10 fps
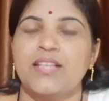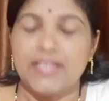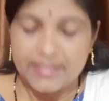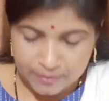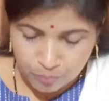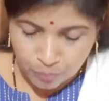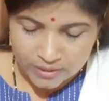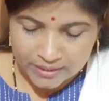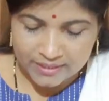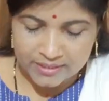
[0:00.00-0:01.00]

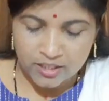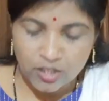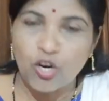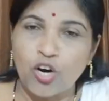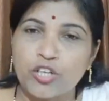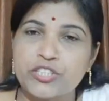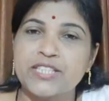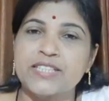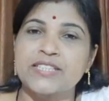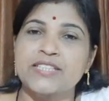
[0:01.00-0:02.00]
Important,
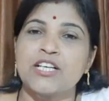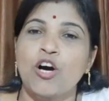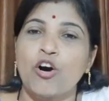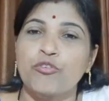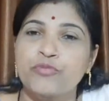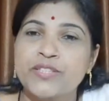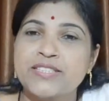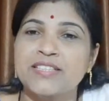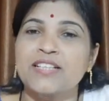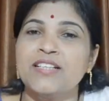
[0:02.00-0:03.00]
urgent,
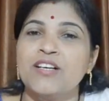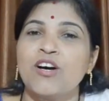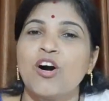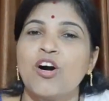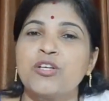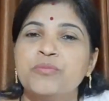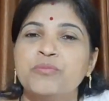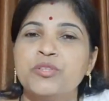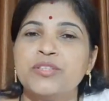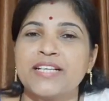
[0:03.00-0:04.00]
official, or
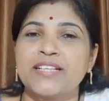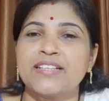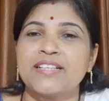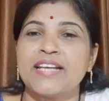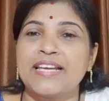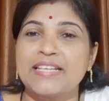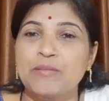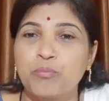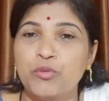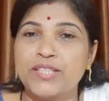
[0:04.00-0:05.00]
mundane.
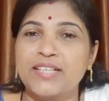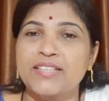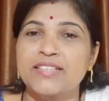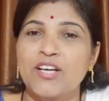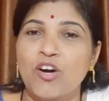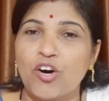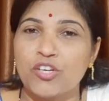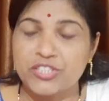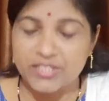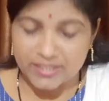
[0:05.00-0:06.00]
Important,
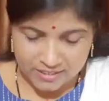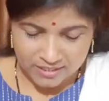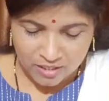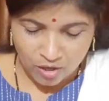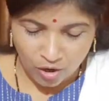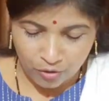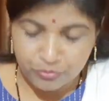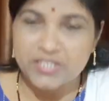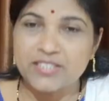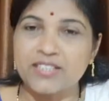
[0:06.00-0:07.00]
urgent,
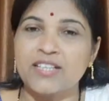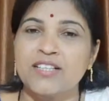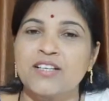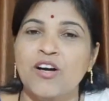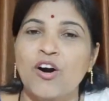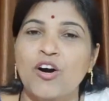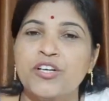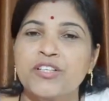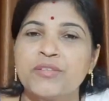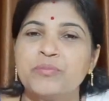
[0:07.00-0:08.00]
official, or
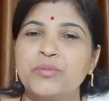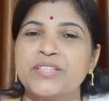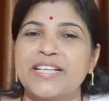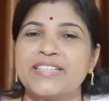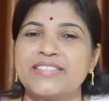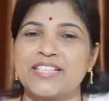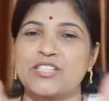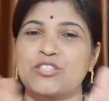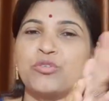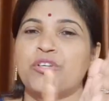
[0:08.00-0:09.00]
mundane. Yes,
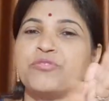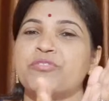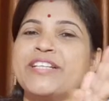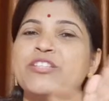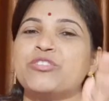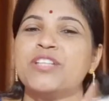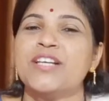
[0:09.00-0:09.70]
Rohan, very good.